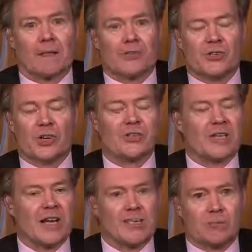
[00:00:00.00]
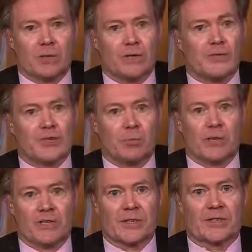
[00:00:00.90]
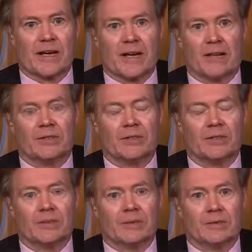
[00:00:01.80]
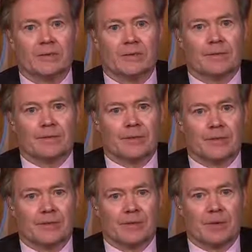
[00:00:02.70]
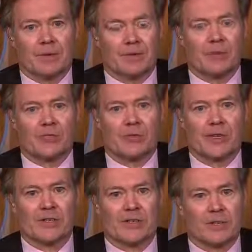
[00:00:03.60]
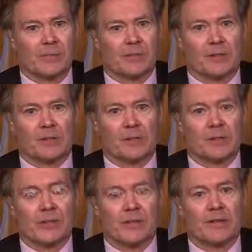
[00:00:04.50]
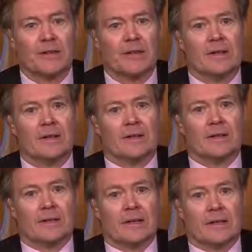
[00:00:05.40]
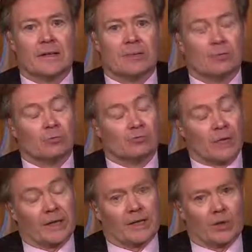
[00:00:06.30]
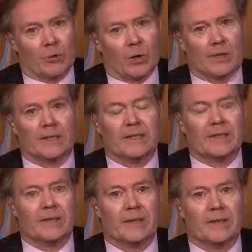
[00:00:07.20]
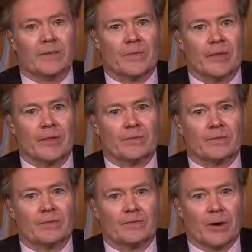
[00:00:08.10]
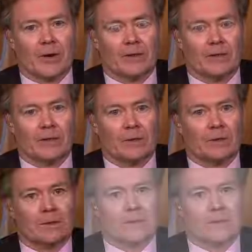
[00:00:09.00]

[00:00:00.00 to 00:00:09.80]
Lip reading: Just as previous presidents have, the Trump administration has come to the conclusion, rightly or wrongly, that very little